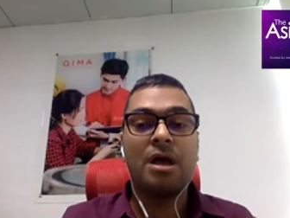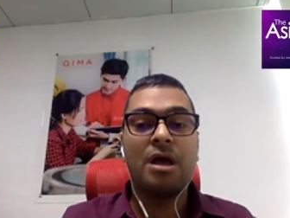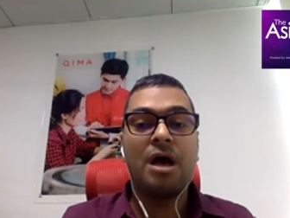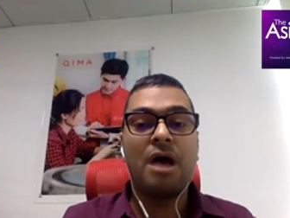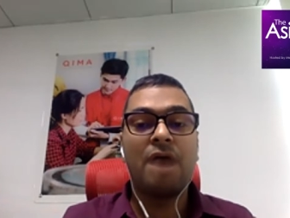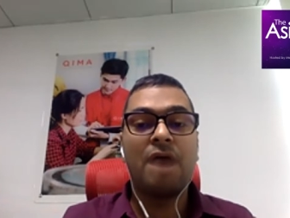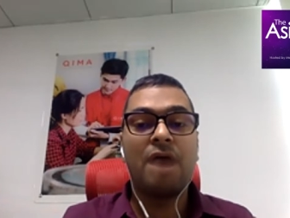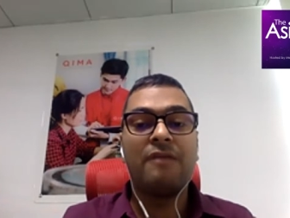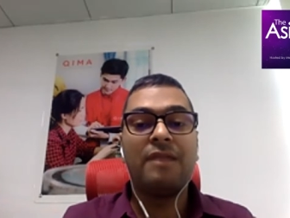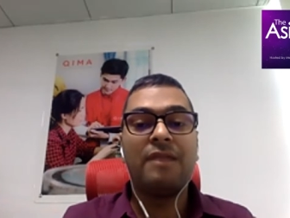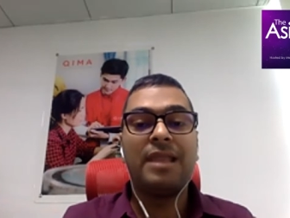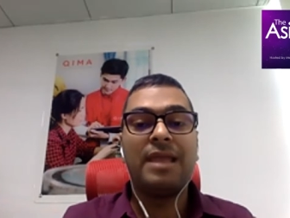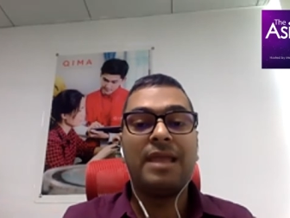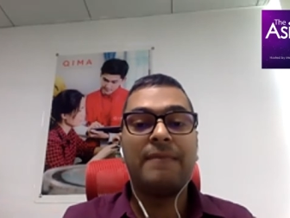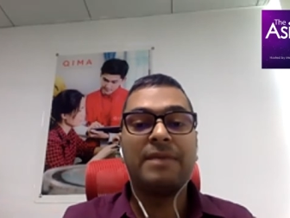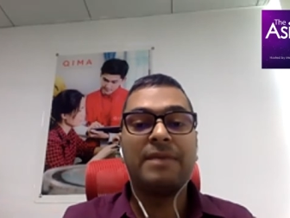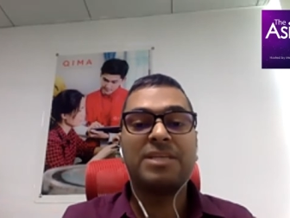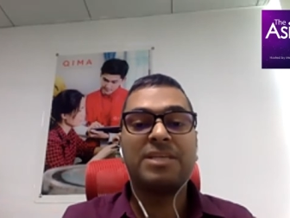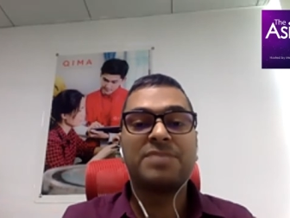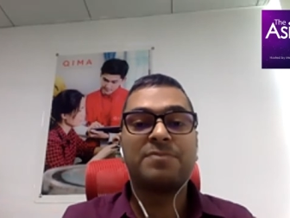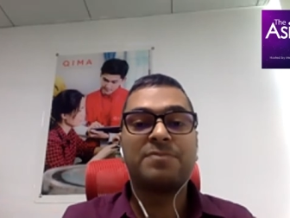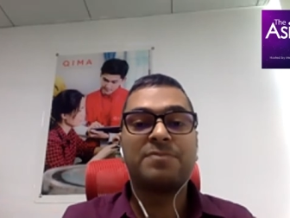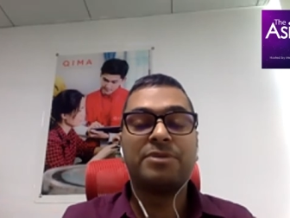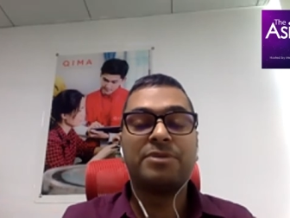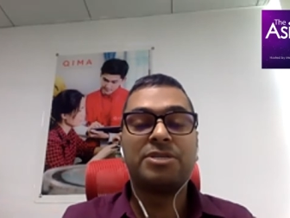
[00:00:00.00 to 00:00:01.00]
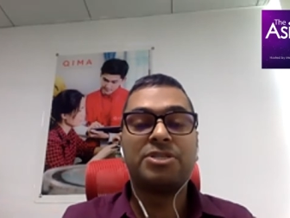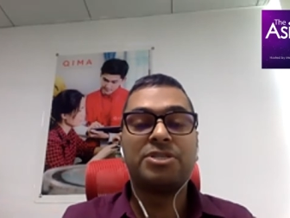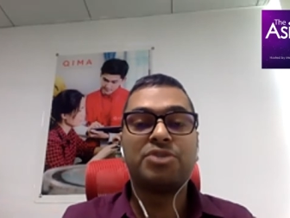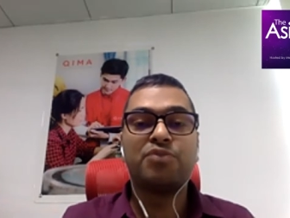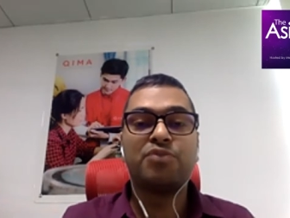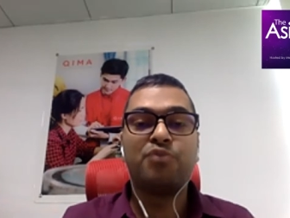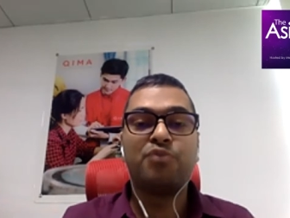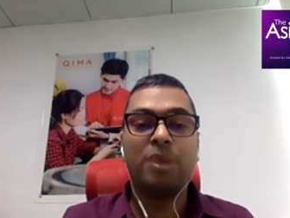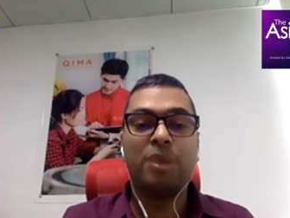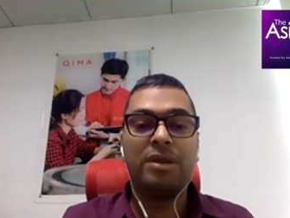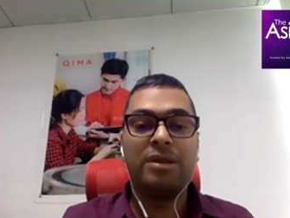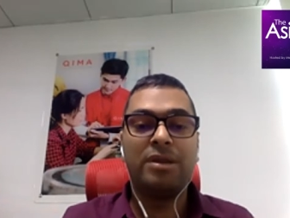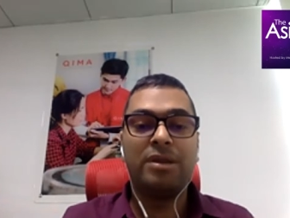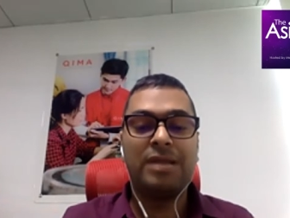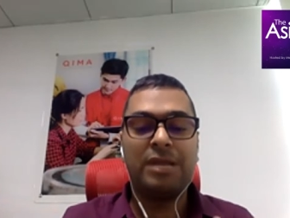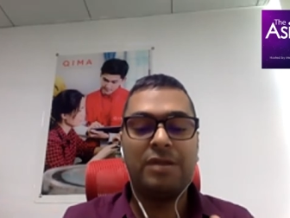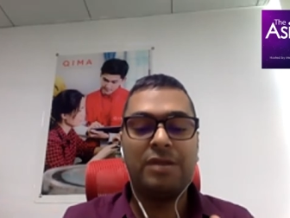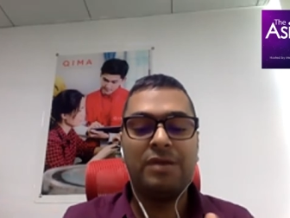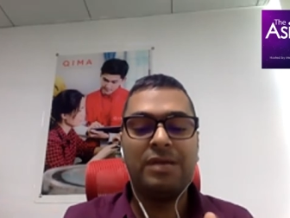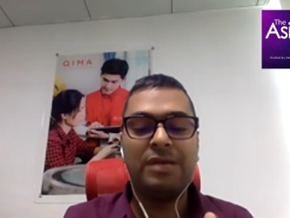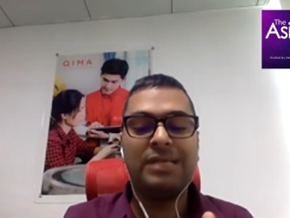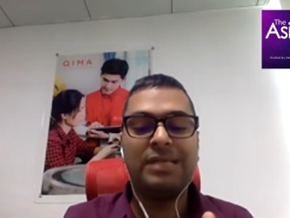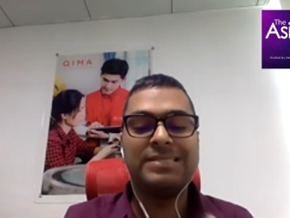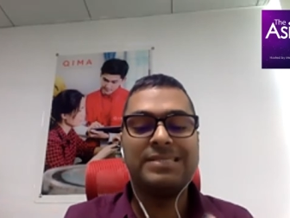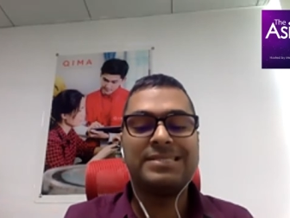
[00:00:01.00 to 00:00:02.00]
our lab experts will tell
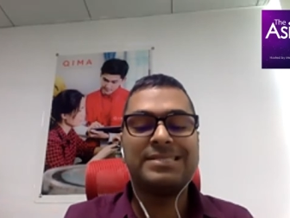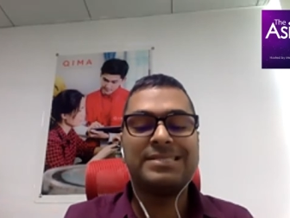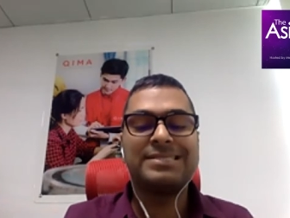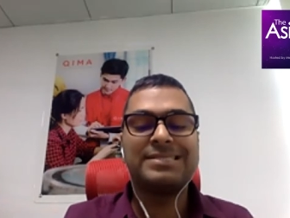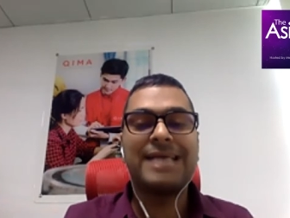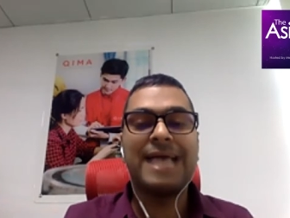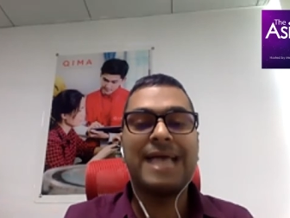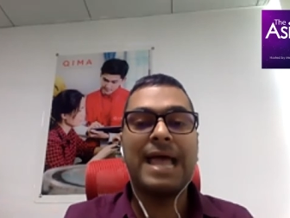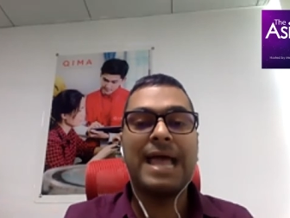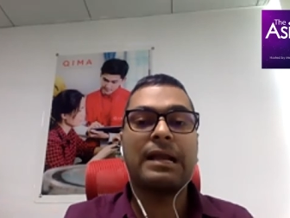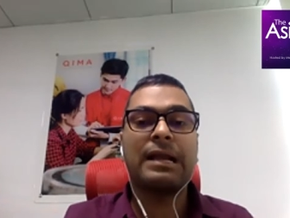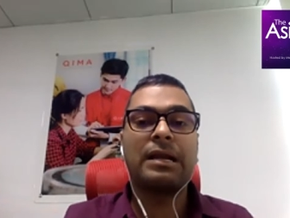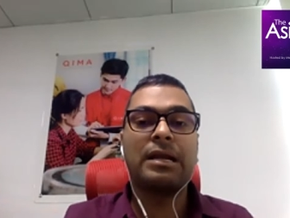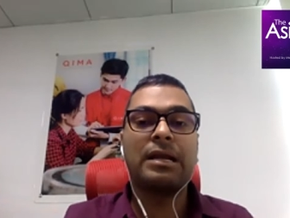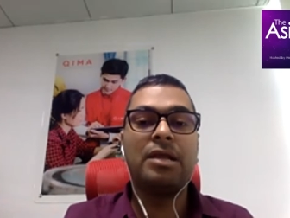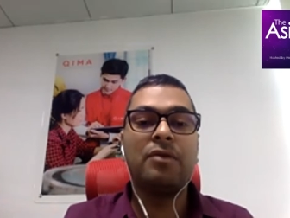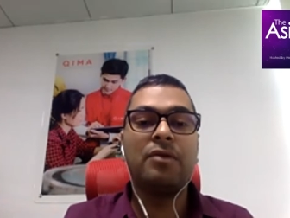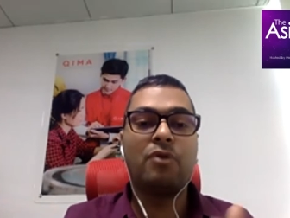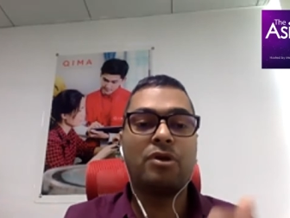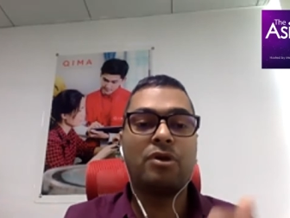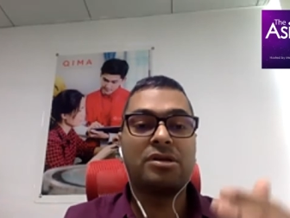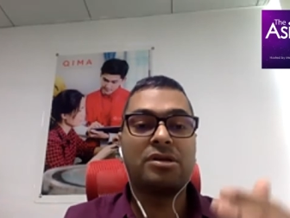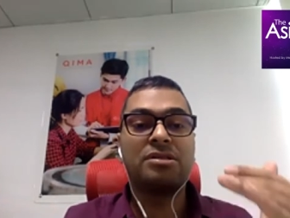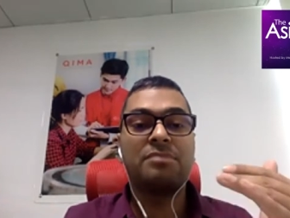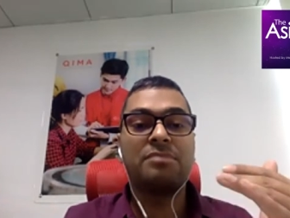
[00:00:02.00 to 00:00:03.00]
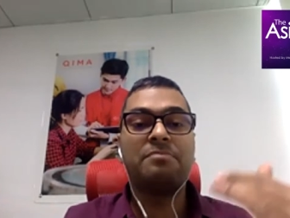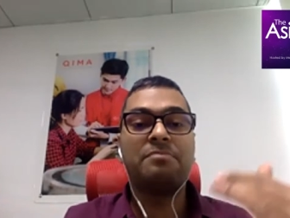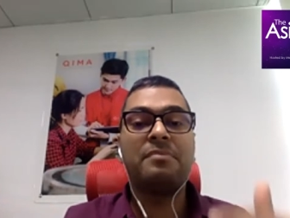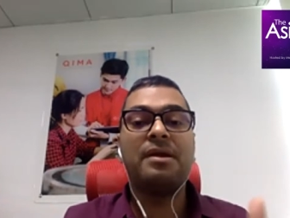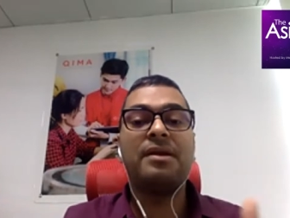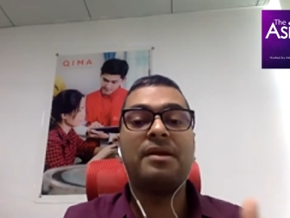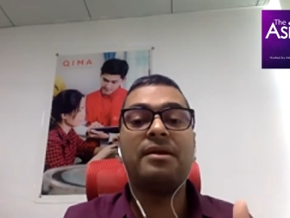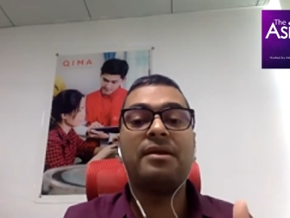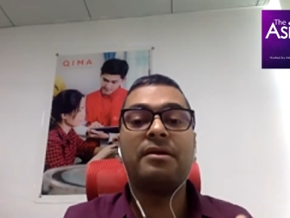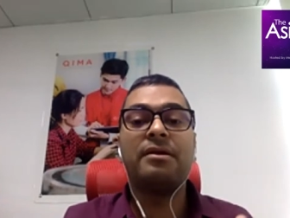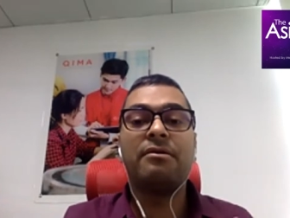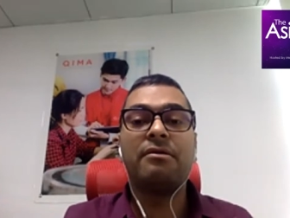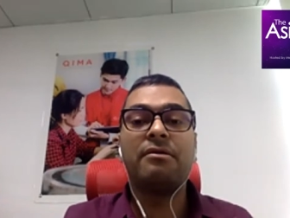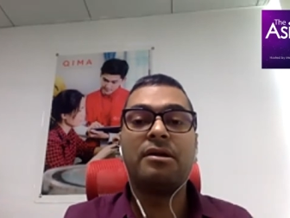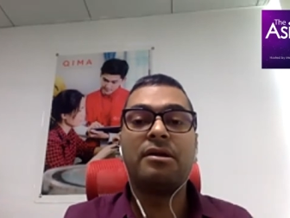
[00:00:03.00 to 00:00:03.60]
you exactly what are the mandatory